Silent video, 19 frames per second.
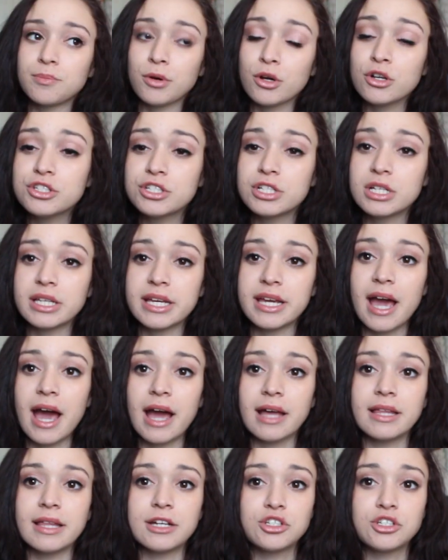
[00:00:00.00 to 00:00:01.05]
Personally,
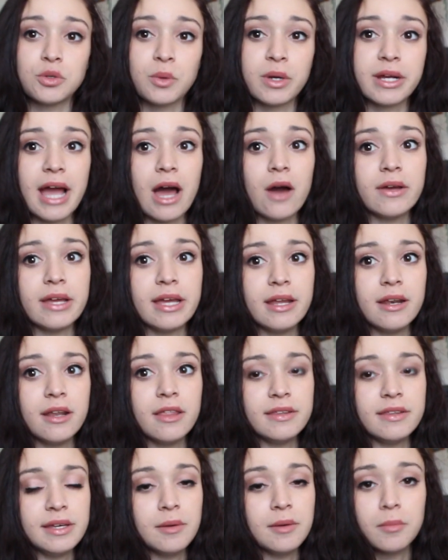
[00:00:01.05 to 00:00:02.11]
I like to work out
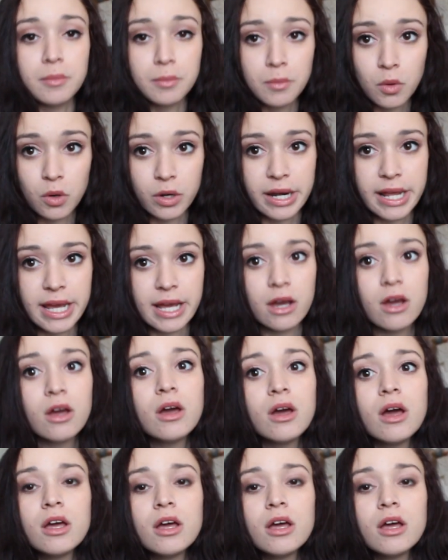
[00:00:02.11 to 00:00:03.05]
in the morning